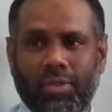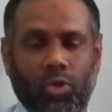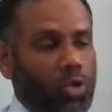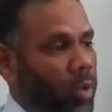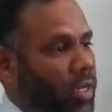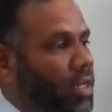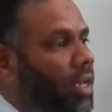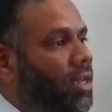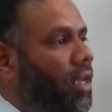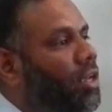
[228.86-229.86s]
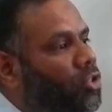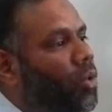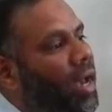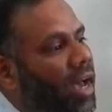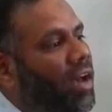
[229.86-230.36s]
So 28 days
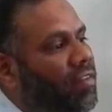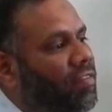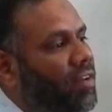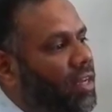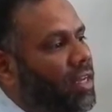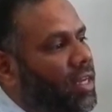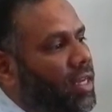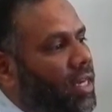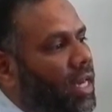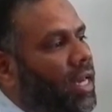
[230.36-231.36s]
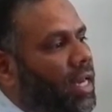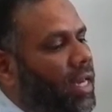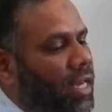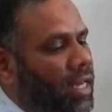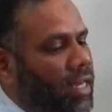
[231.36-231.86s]
you have uh,
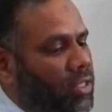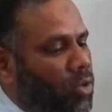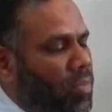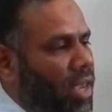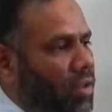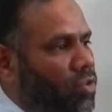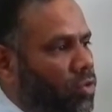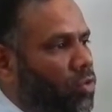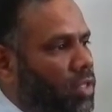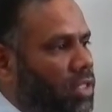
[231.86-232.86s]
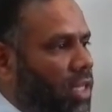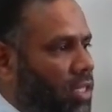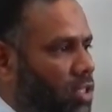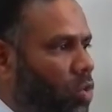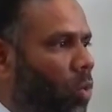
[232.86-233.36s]
uh, to make to do the
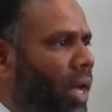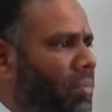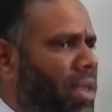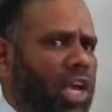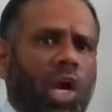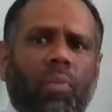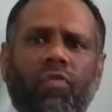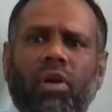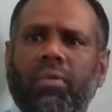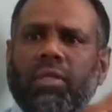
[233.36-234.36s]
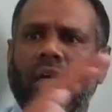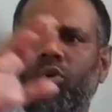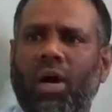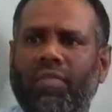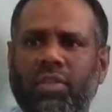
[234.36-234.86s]
six while making up for Ramadan
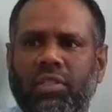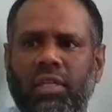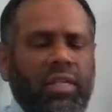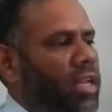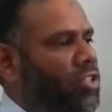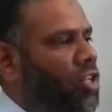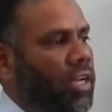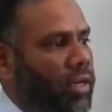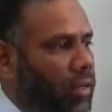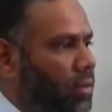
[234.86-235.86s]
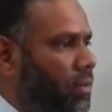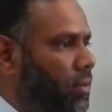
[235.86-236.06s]
you have until the next year